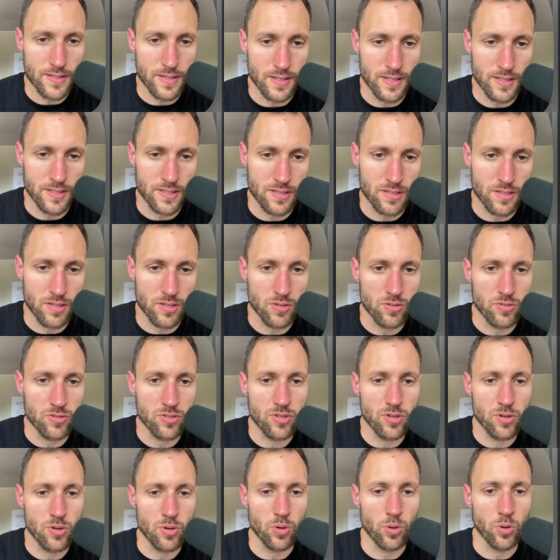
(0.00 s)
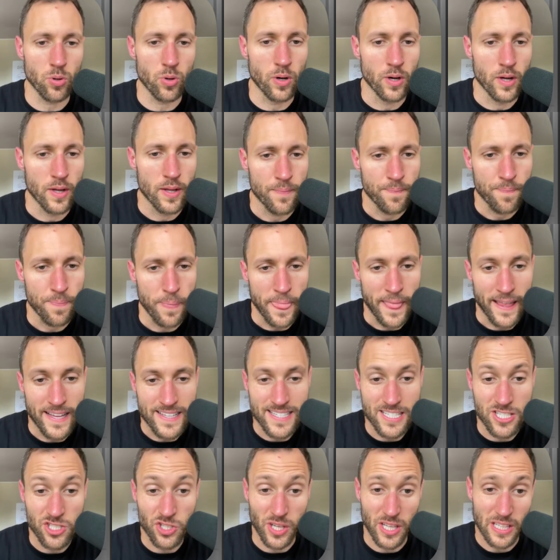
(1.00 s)
is to do
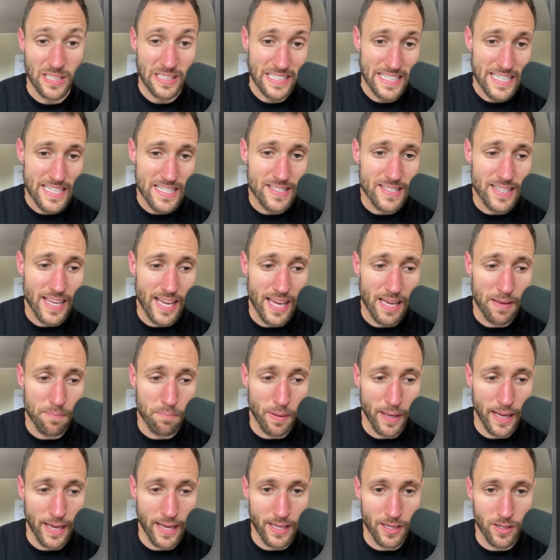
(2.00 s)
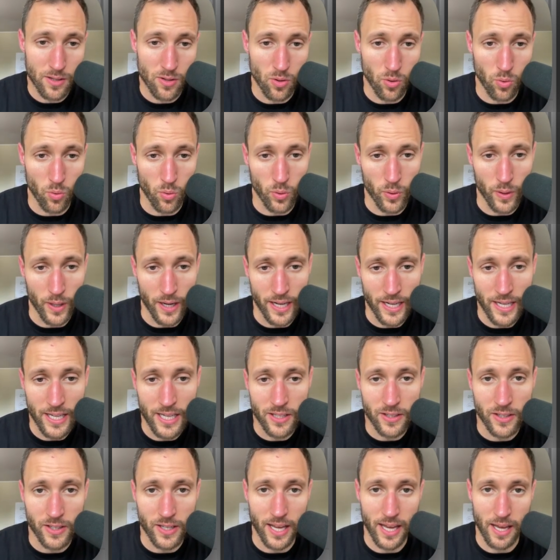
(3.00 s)
essentially a leads campaign or any
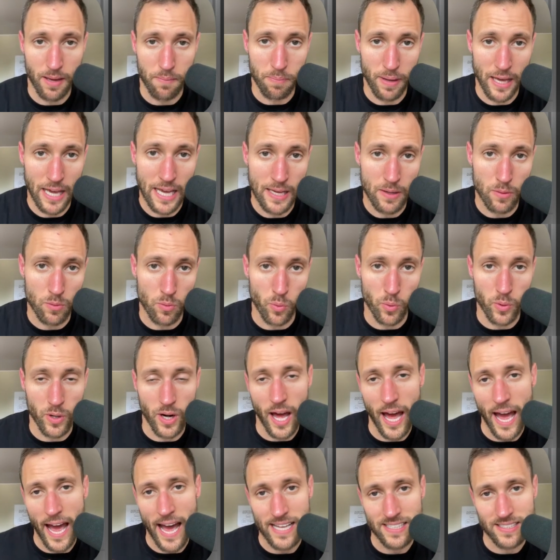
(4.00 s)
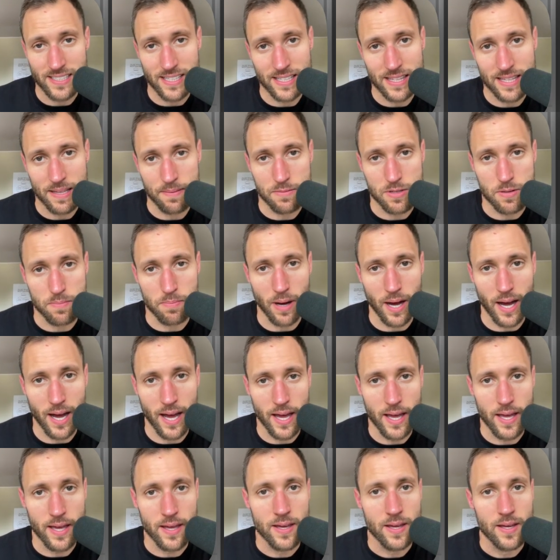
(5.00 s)
other campaign where we're not asking them to
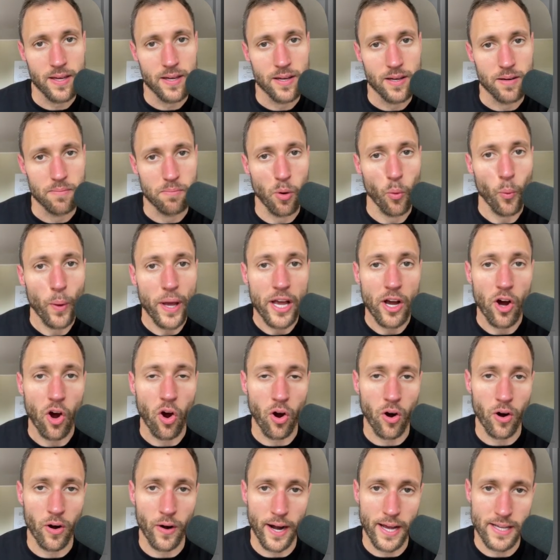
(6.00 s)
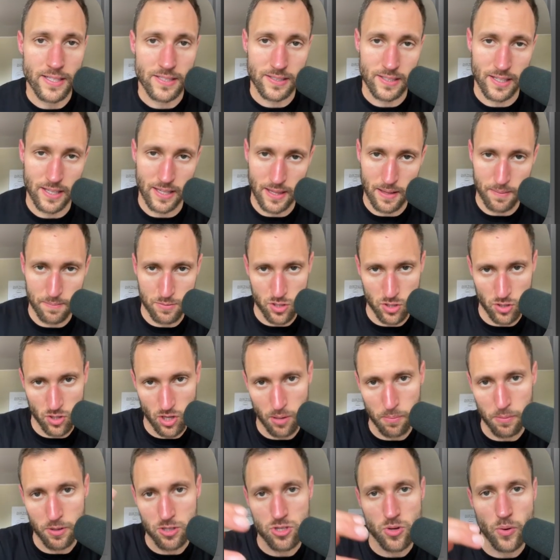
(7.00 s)
buy, but we are asking them to
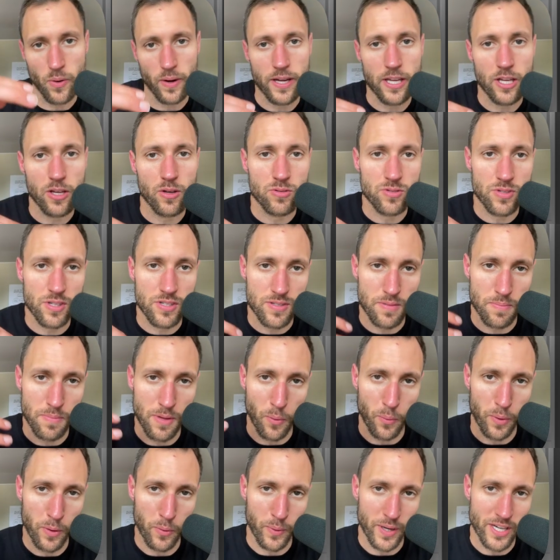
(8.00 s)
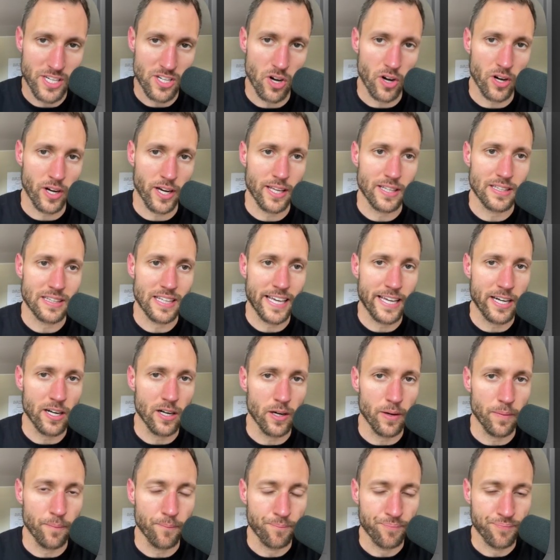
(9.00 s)
come into our ecosystem that we retarget later.